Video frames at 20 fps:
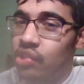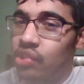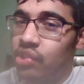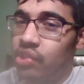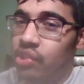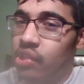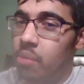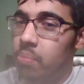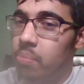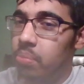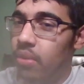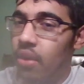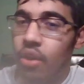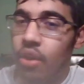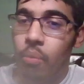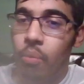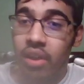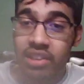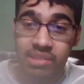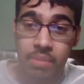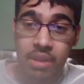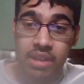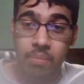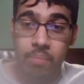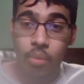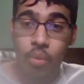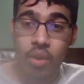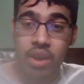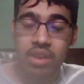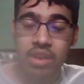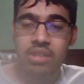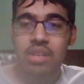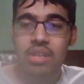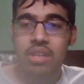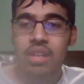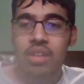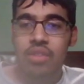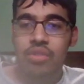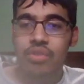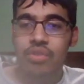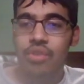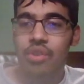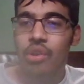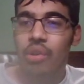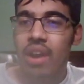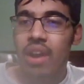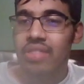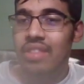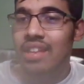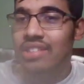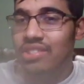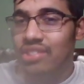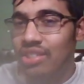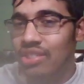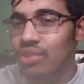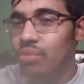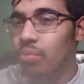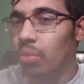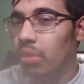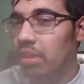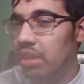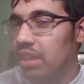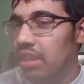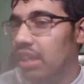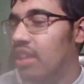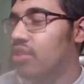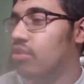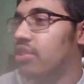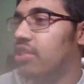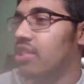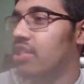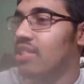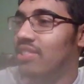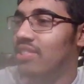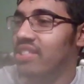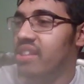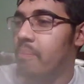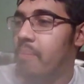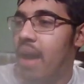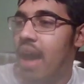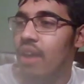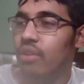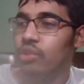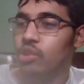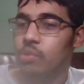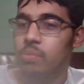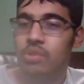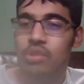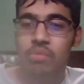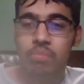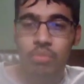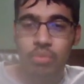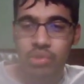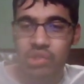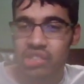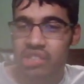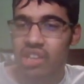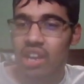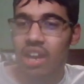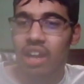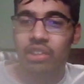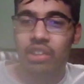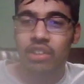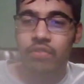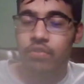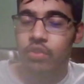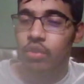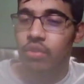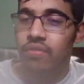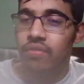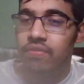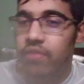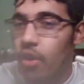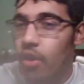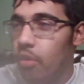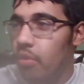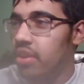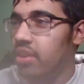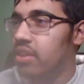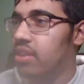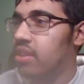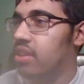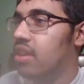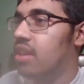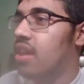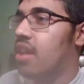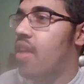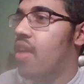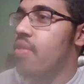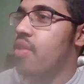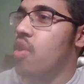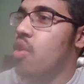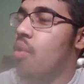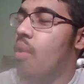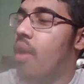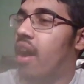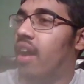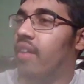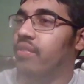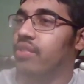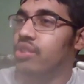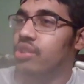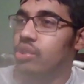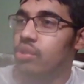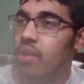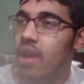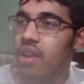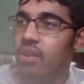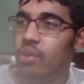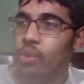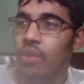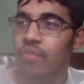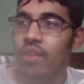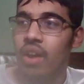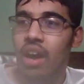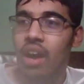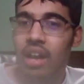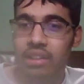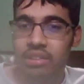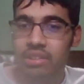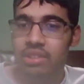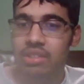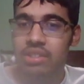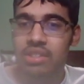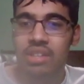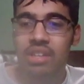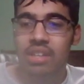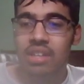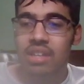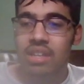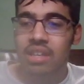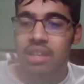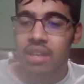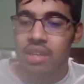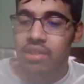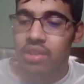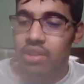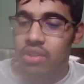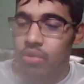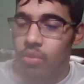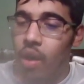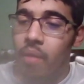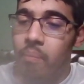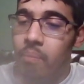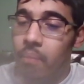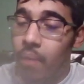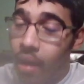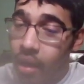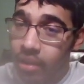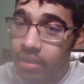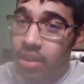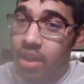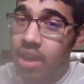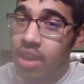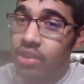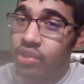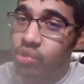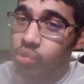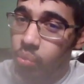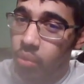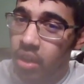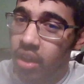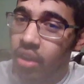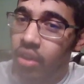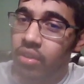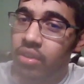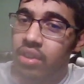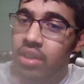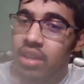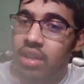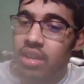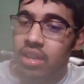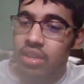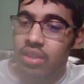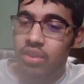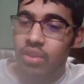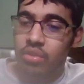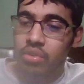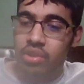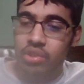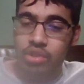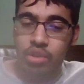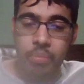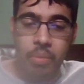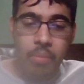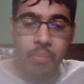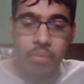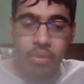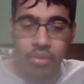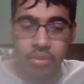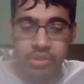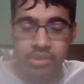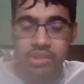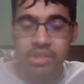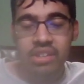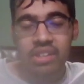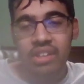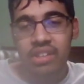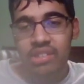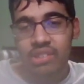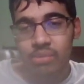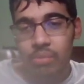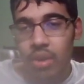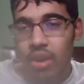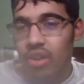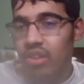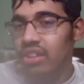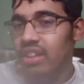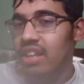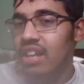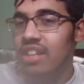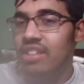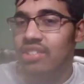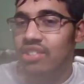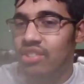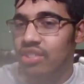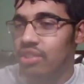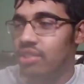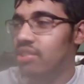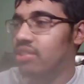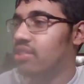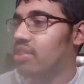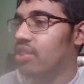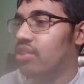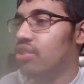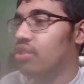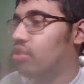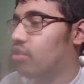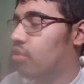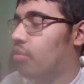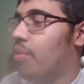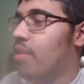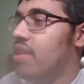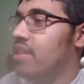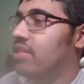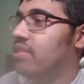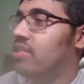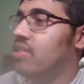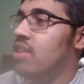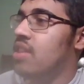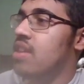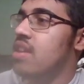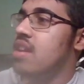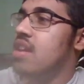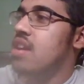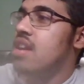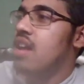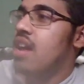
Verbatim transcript: City player wanting to make a point, you know, and it's just really interesting to see the battles between Musiela, Phil Foden, then you have the striker of Haaland, and then you have Mane as well, you know, the triple moting as well. Like, it's just such a crazy